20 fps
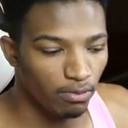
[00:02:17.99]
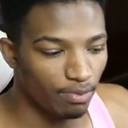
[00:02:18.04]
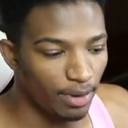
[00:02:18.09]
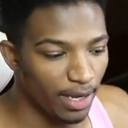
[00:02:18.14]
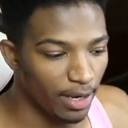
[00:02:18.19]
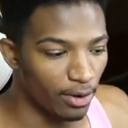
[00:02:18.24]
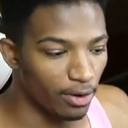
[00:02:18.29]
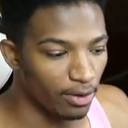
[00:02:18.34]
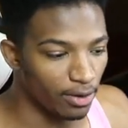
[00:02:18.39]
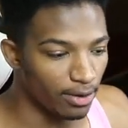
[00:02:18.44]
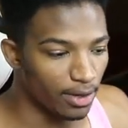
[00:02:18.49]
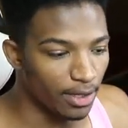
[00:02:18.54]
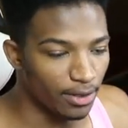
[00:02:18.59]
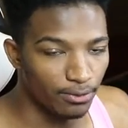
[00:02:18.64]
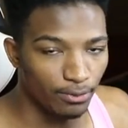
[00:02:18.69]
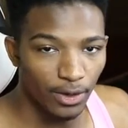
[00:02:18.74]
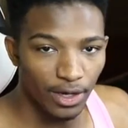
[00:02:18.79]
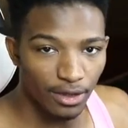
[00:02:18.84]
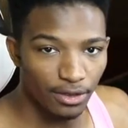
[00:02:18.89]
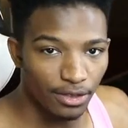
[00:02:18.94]
bigger
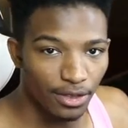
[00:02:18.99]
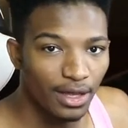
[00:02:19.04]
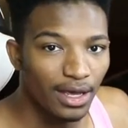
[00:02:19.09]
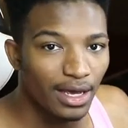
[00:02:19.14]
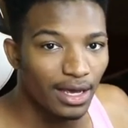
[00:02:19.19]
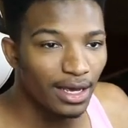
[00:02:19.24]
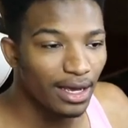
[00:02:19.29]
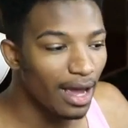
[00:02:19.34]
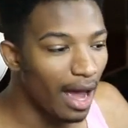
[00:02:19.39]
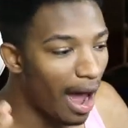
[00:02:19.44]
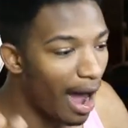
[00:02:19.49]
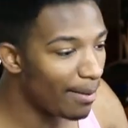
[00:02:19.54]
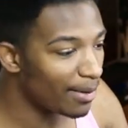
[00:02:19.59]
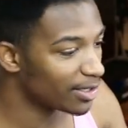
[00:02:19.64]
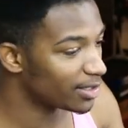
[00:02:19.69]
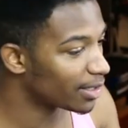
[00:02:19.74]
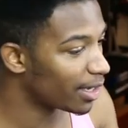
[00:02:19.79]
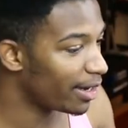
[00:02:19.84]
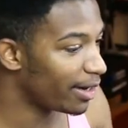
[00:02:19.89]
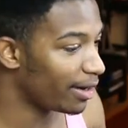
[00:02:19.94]
in width. I'm
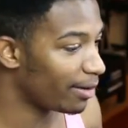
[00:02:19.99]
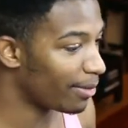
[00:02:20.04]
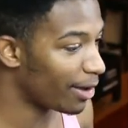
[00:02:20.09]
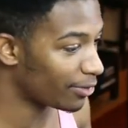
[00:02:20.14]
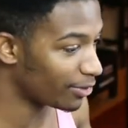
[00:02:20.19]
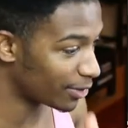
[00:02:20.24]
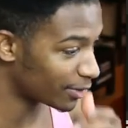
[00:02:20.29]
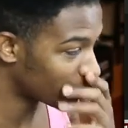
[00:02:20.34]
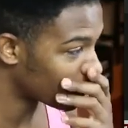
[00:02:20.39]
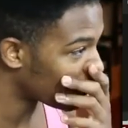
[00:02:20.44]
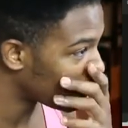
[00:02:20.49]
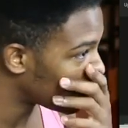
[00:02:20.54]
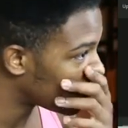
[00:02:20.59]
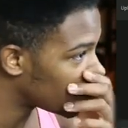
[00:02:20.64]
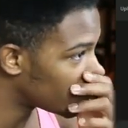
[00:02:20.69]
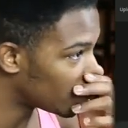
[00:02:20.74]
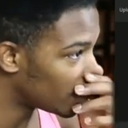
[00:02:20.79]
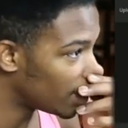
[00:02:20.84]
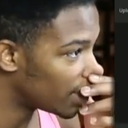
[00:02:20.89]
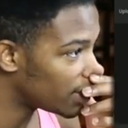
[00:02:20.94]
excited about this.
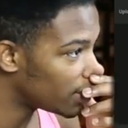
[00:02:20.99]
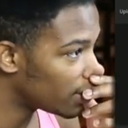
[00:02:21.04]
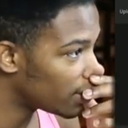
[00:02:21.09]
So let's